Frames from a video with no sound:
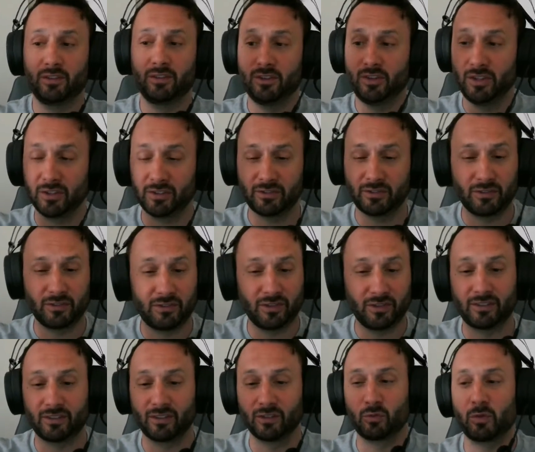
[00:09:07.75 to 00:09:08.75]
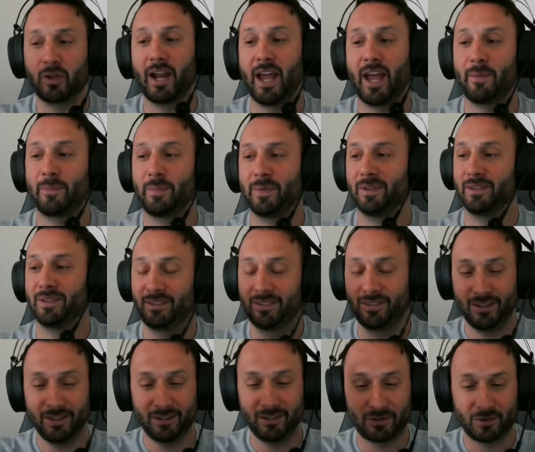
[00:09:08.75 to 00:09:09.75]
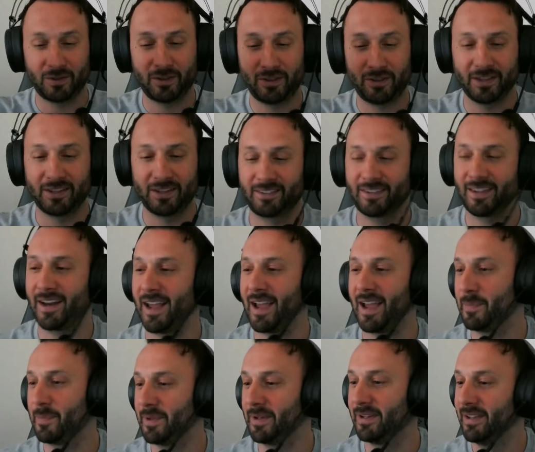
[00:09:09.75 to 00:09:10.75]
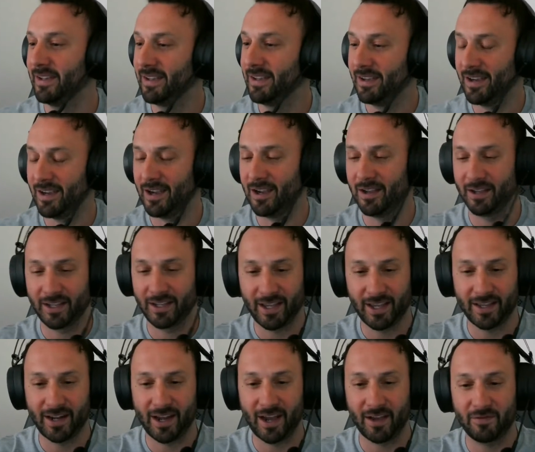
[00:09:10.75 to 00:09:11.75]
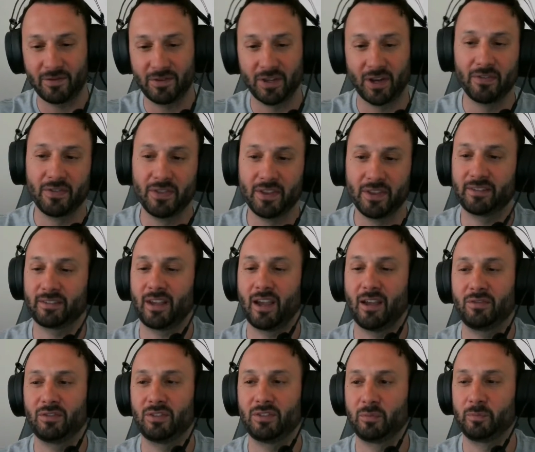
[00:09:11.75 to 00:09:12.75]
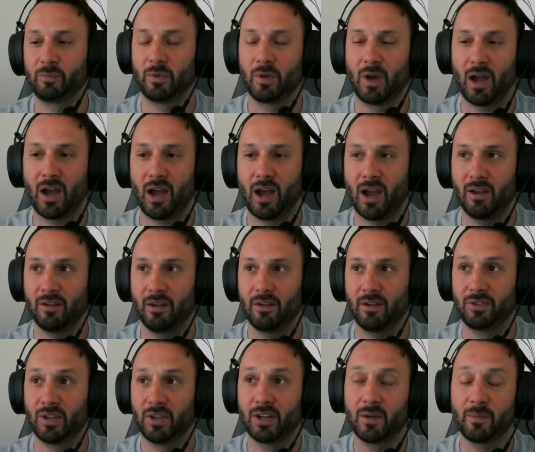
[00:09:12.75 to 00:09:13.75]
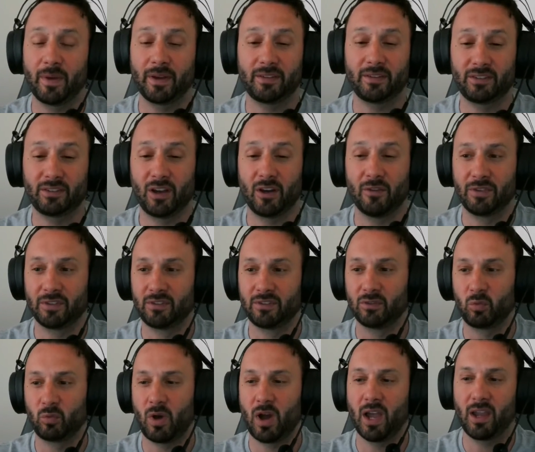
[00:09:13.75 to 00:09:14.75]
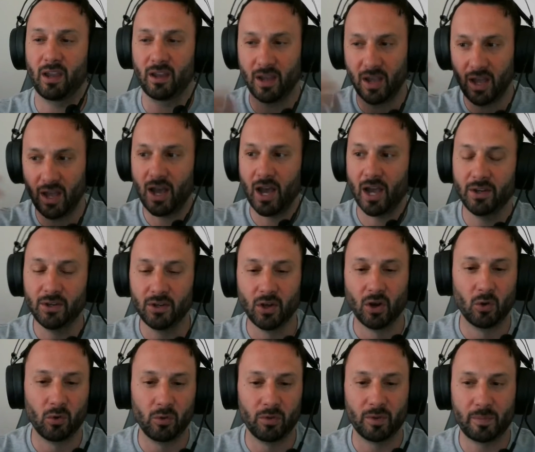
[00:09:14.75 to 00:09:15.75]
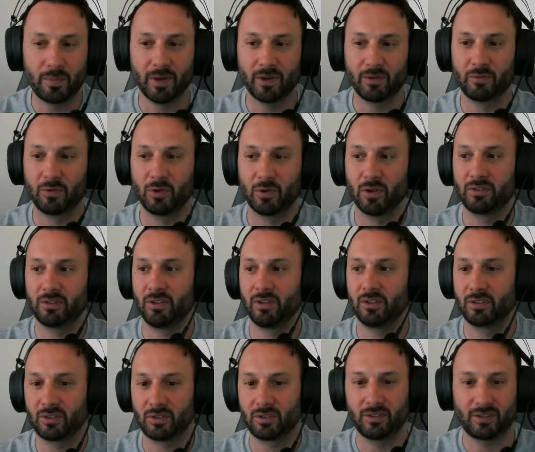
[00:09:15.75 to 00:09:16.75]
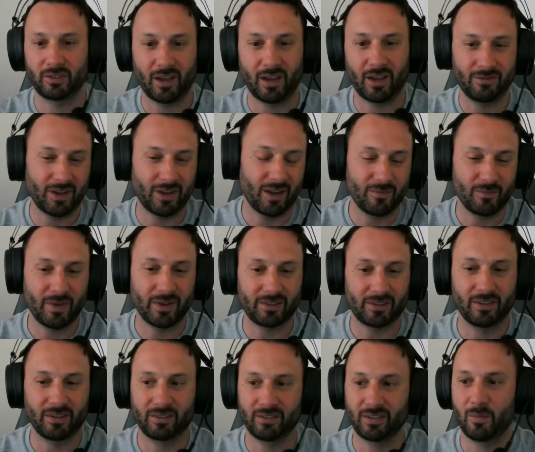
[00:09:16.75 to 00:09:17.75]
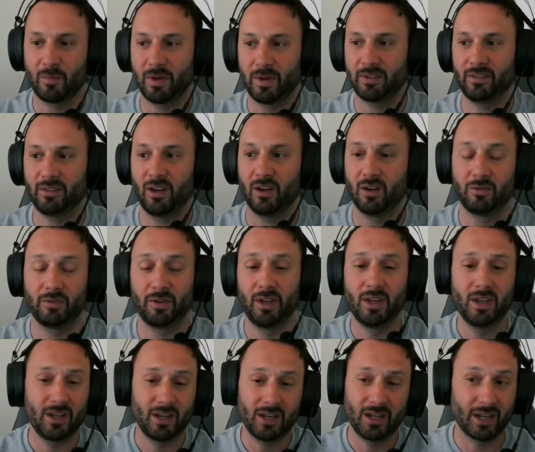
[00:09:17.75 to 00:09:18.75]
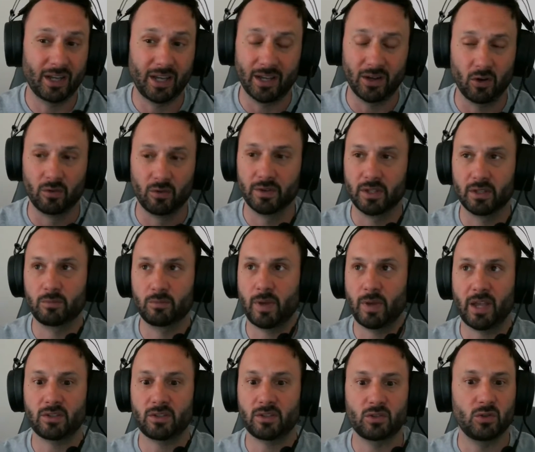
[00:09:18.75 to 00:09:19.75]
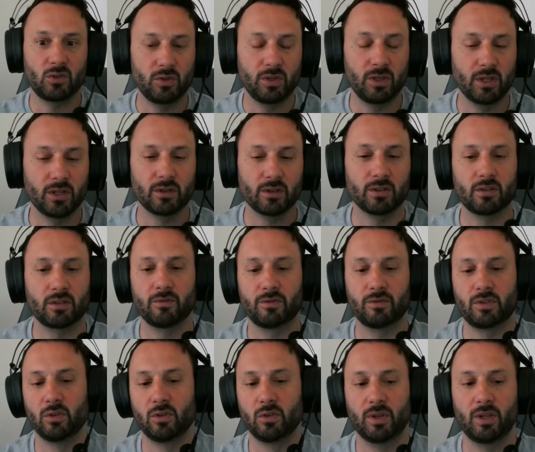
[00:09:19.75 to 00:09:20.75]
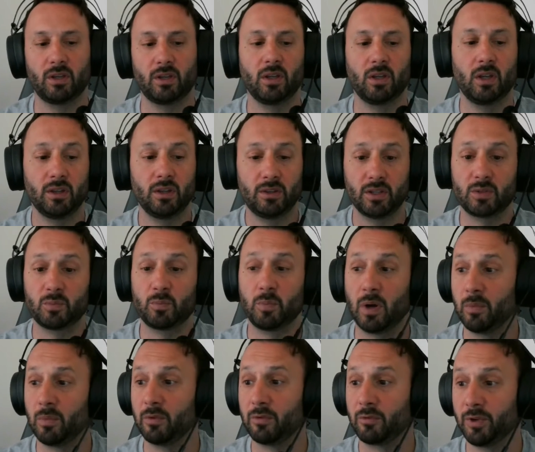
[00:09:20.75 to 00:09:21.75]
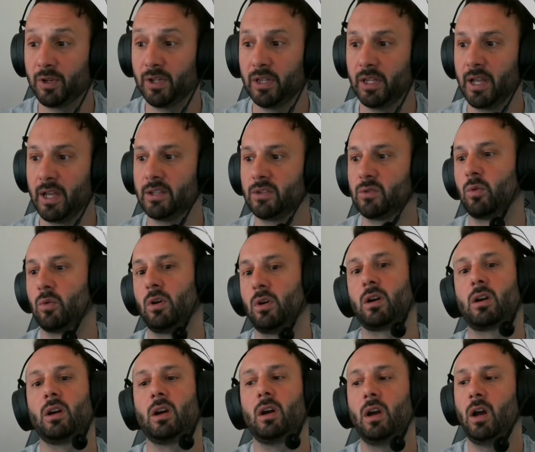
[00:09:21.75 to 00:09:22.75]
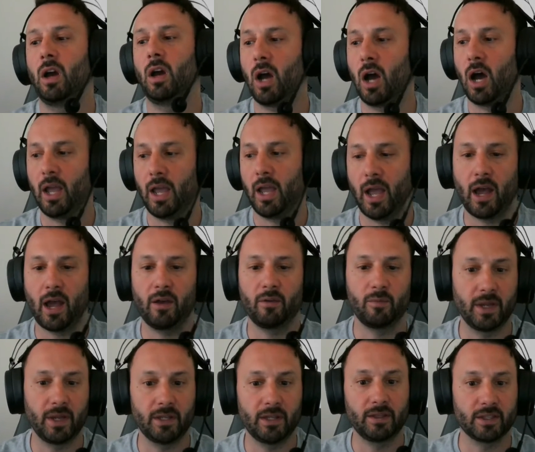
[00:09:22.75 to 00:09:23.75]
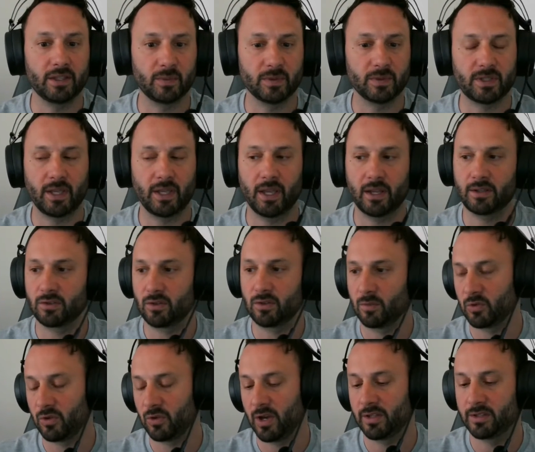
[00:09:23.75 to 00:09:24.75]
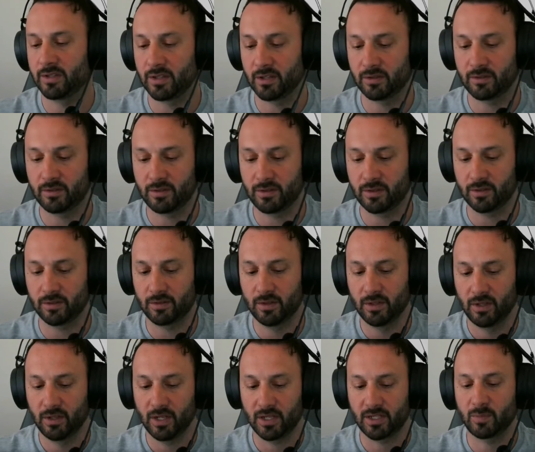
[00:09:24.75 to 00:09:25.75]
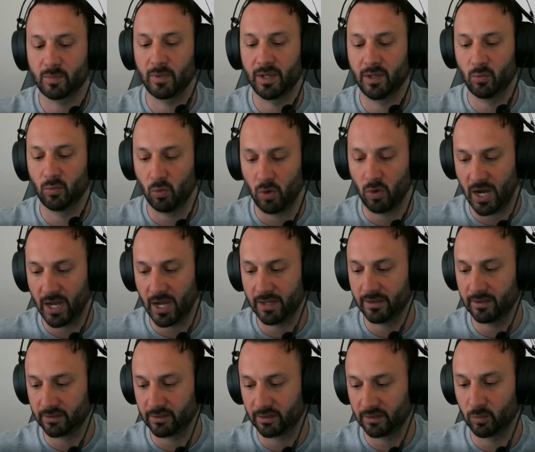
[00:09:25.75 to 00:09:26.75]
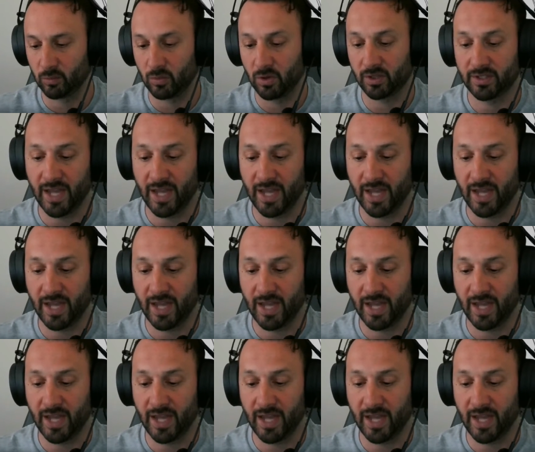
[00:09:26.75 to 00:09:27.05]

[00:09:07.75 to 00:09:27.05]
This is what happens. These are the things that happen. Again, I've done this. I've done it myself. This is why I know the pitfalls here, is because I've messed this up myself. Again, over the past 2 years of doing this bubble freelance work, I have made these mistakes. So I'm trying to explain why this doesn't work.